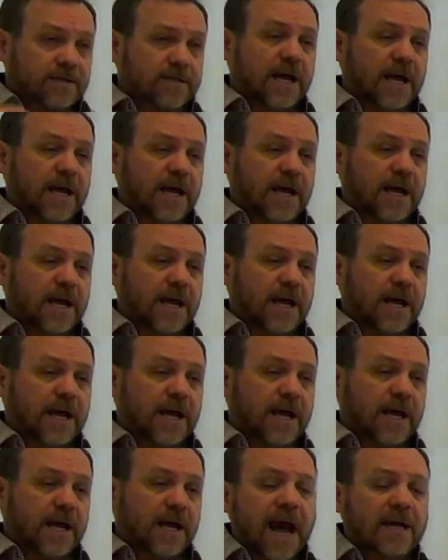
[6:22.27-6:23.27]
name is going to be
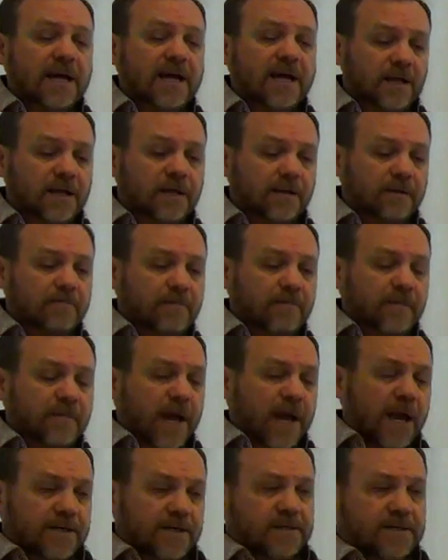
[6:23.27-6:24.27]
Isaac.
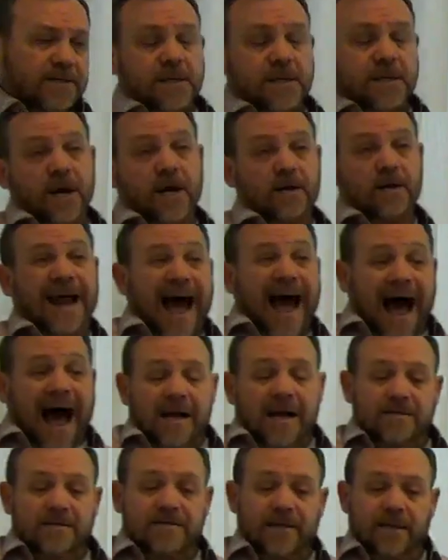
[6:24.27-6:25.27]
And this son,
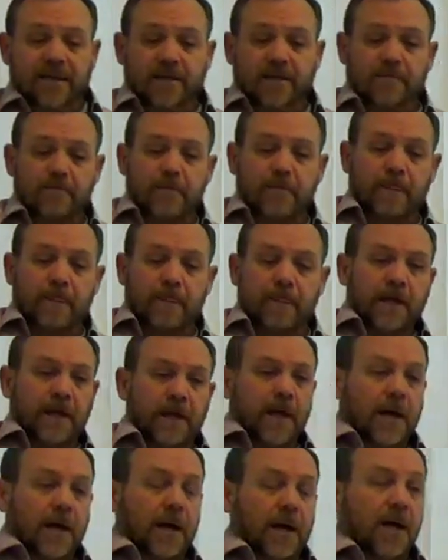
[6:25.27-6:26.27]
Isaac,
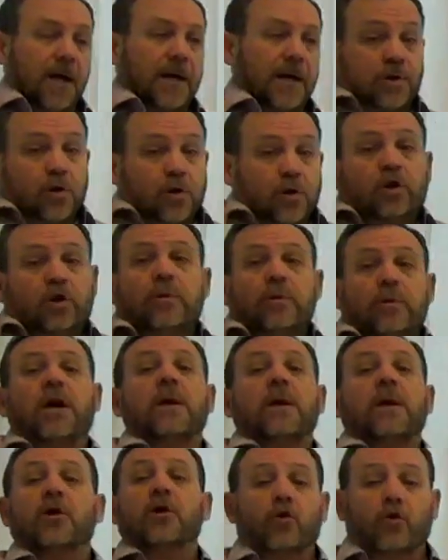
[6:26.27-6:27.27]
is going to
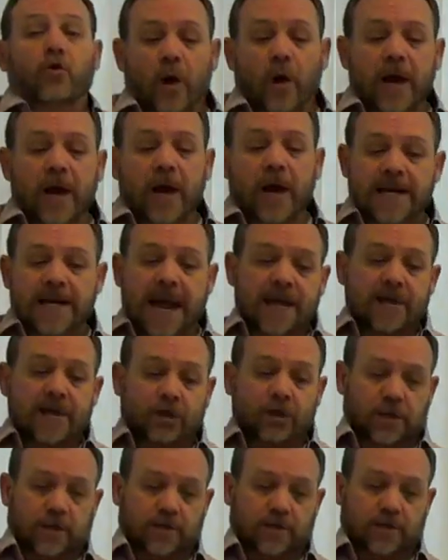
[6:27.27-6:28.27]
become a great
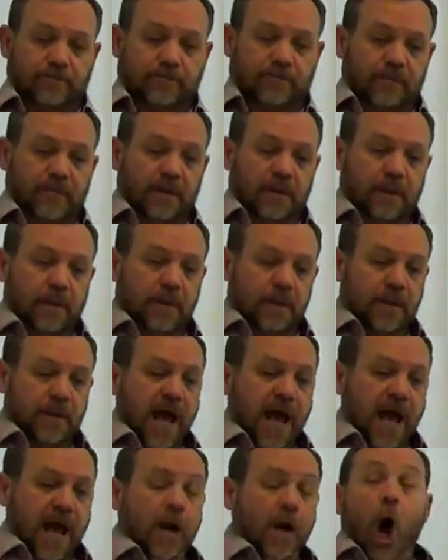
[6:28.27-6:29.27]
nation.
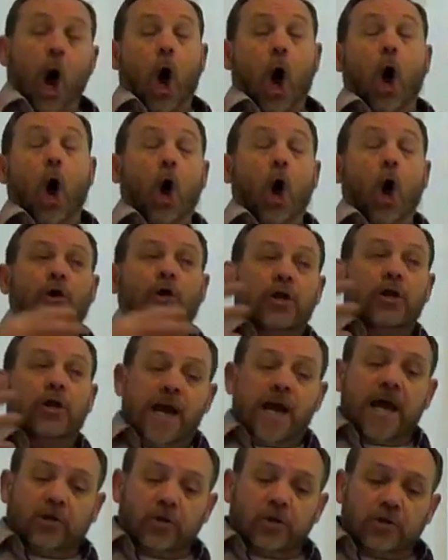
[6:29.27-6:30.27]
And all the
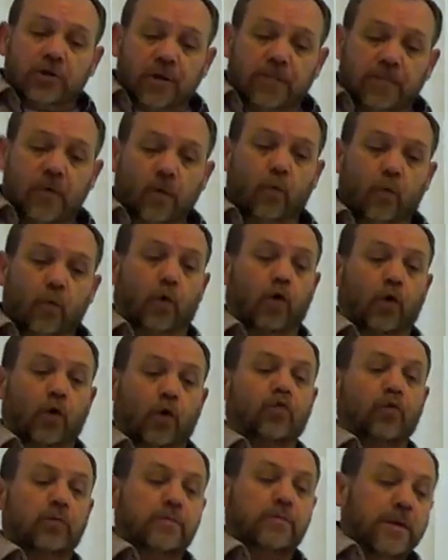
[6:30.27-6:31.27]
nations of the world
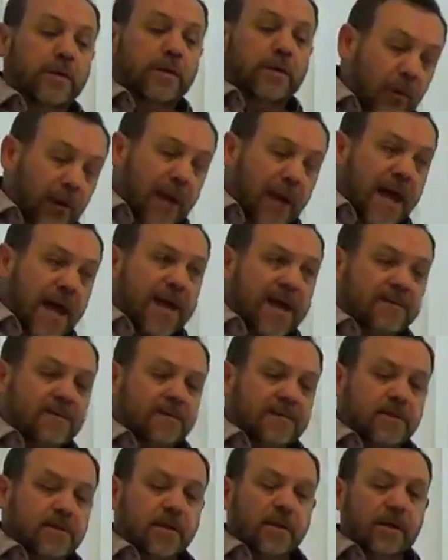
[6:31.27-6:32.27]
would be
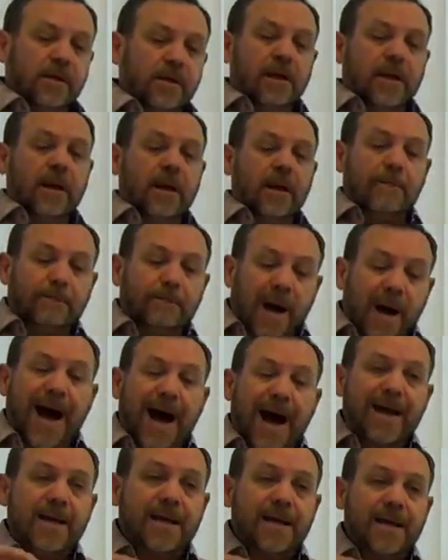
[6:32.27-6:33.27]
blessed
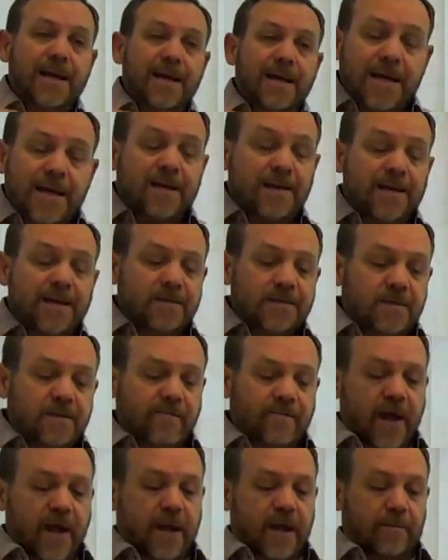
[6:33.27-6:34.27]
by his
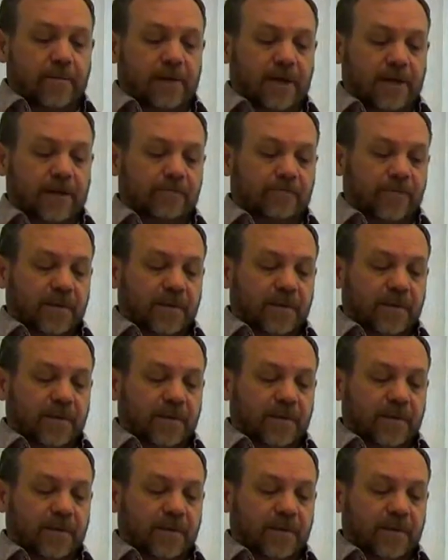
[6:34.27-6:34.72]
family.